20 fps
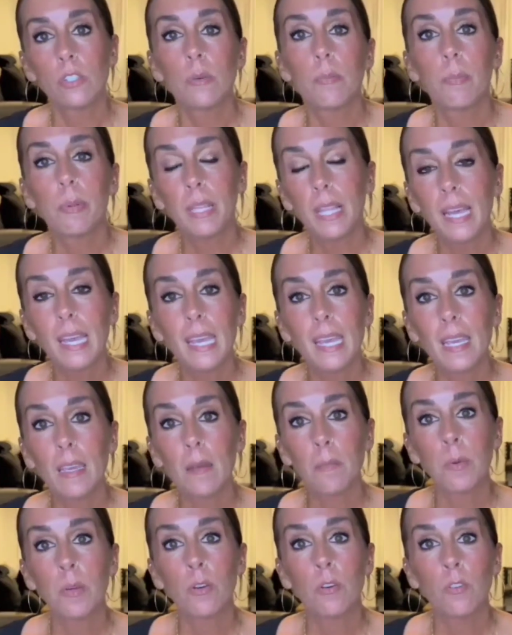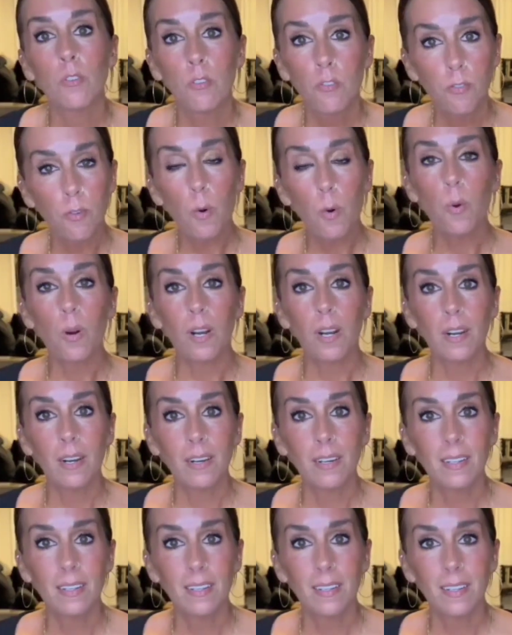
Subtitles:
to blame for